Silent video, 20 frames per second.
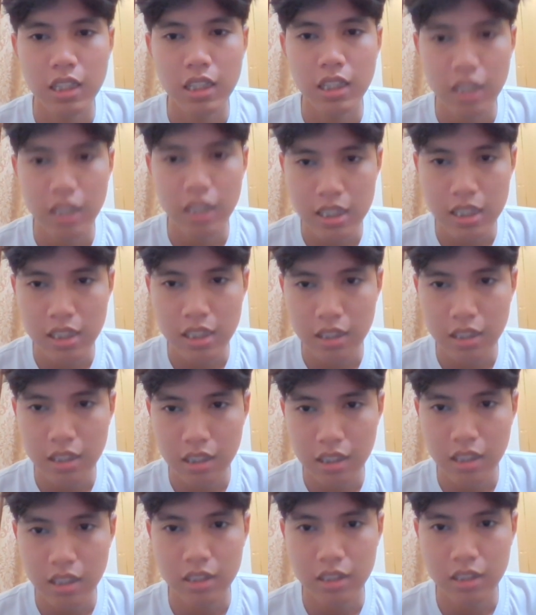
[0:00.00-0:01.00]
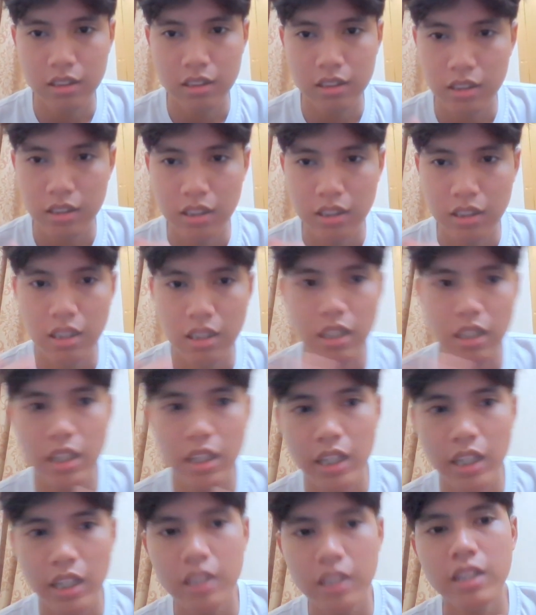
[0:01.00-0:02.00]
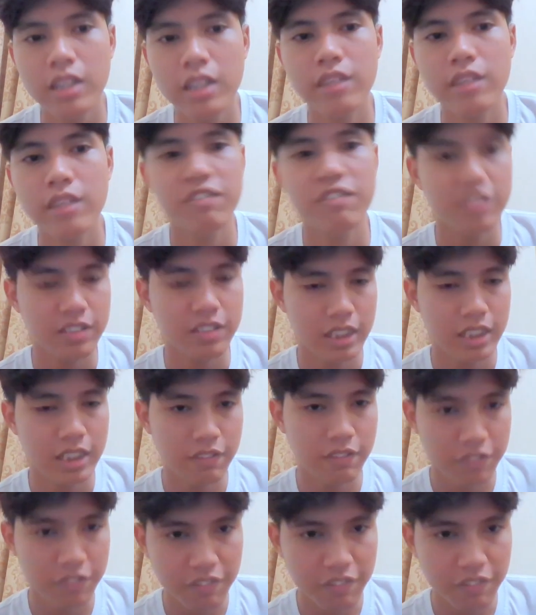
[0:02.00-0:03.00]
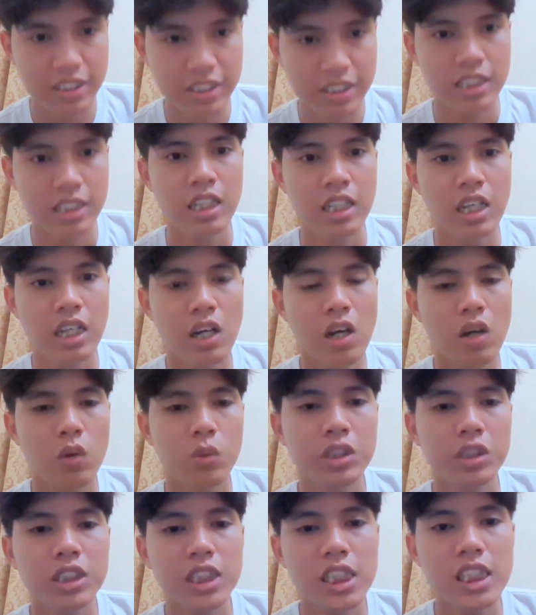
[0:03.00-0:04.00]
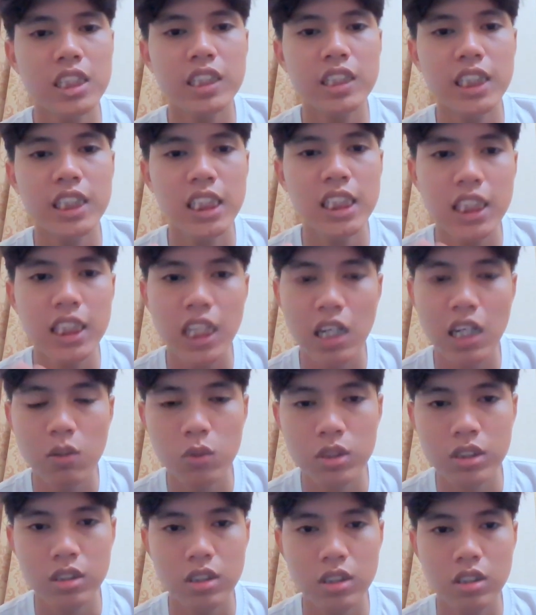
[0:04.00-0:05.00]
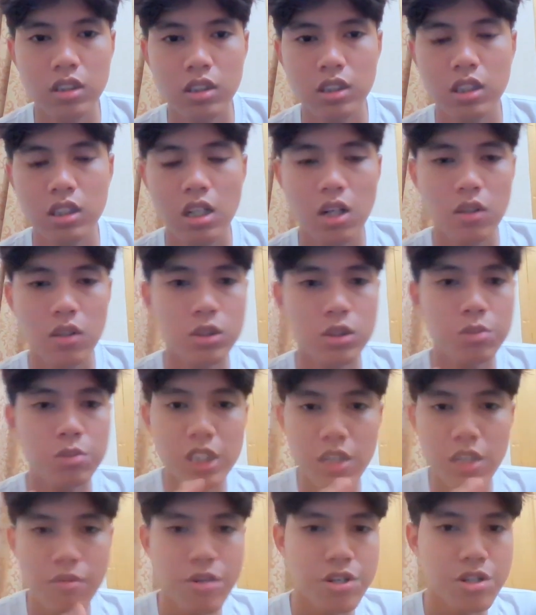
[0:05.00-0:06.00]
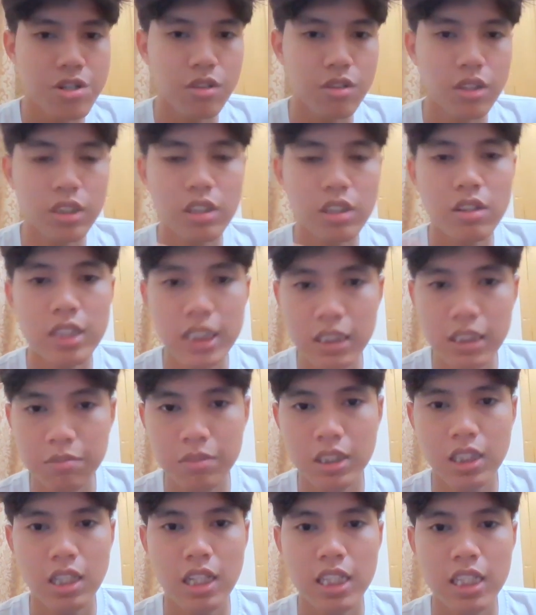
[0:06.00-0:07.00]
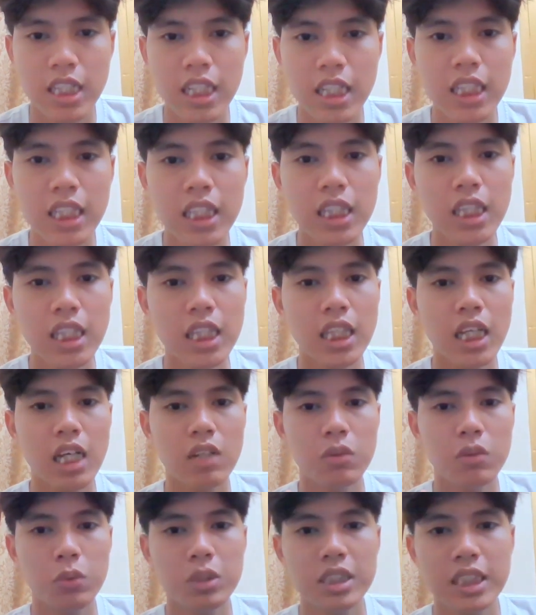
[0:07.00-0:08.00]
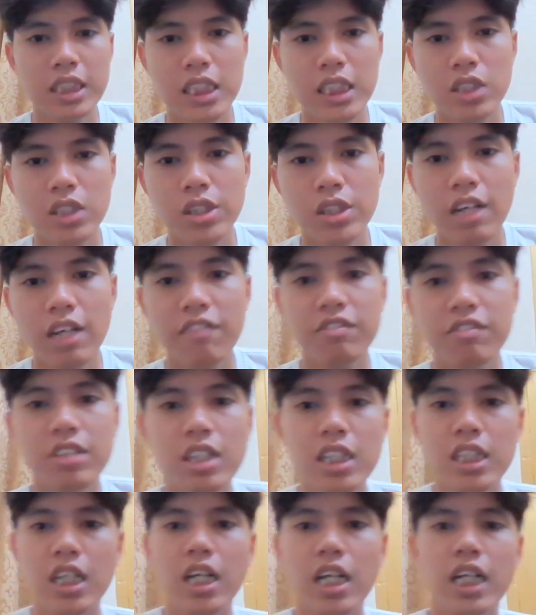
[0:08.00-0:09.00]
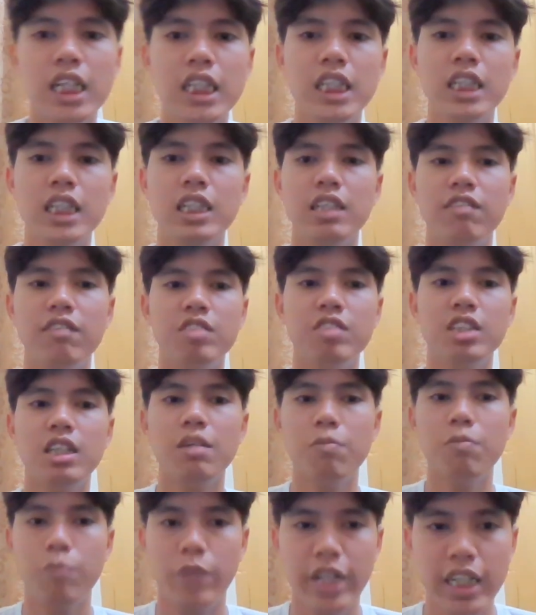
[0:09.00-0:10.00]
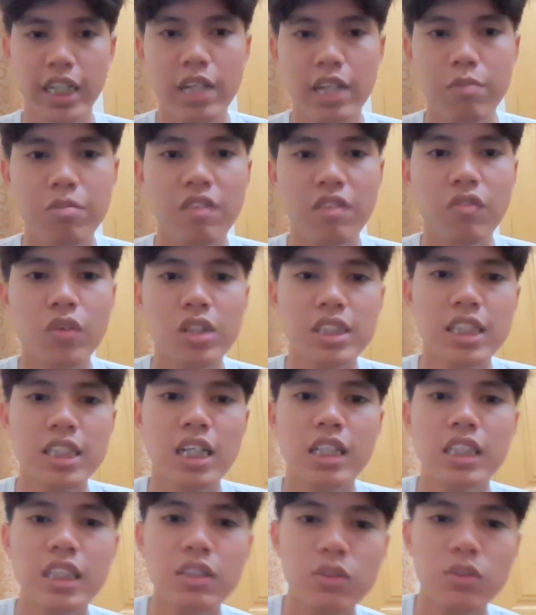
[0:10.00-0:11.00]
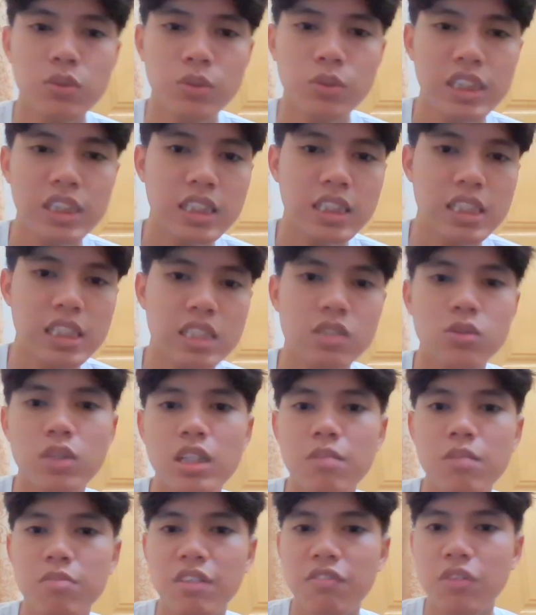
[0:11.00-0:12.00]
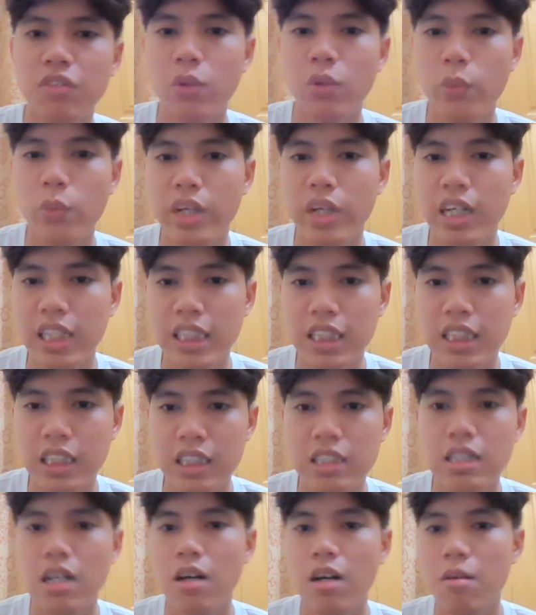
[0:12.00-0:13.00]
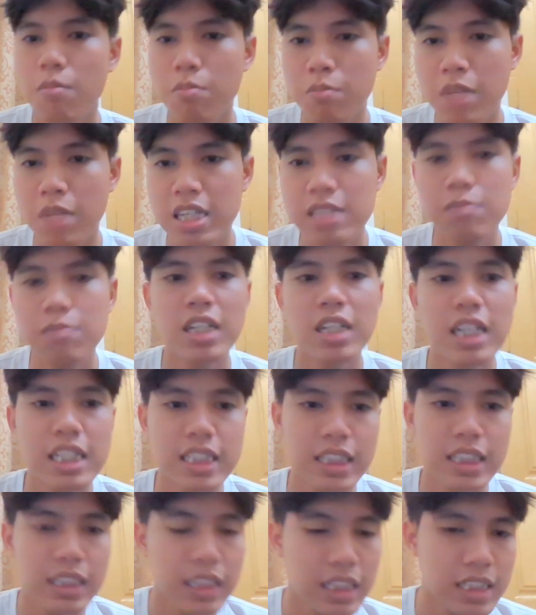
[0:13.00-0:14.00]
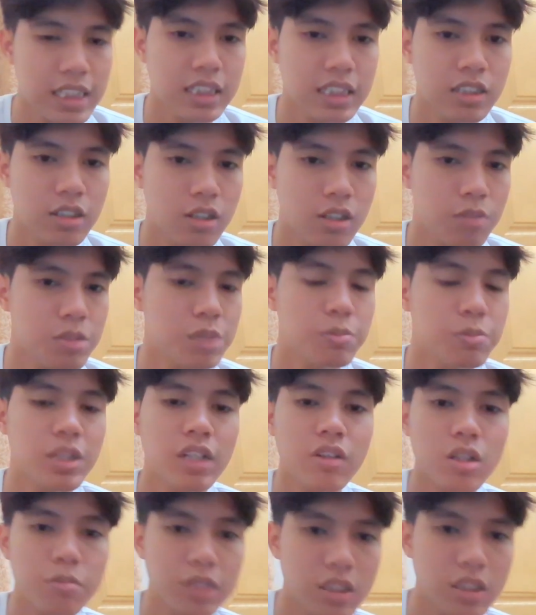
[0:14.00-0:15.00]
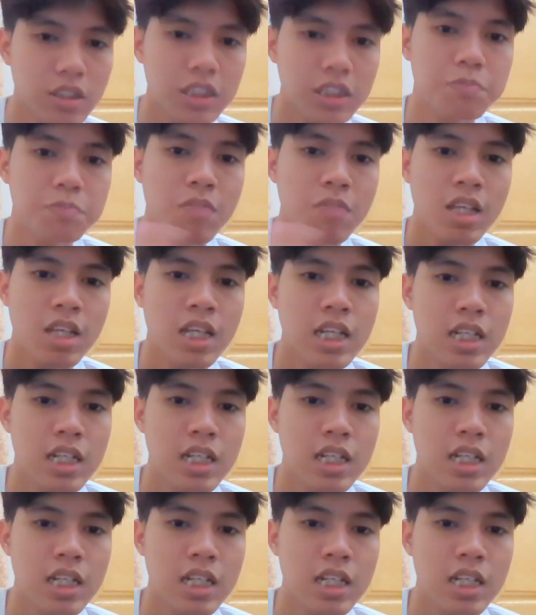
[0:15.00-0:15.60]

That's it. Then the fifth, which is reading ta'awuz. A'udzu billahi minasy syaithanir rajim. Reciting ta'awuz is done after reading the iftitah prayer and before starting to read the surah before we read the basmalah sentence. Bismillahirrahmanirrahim.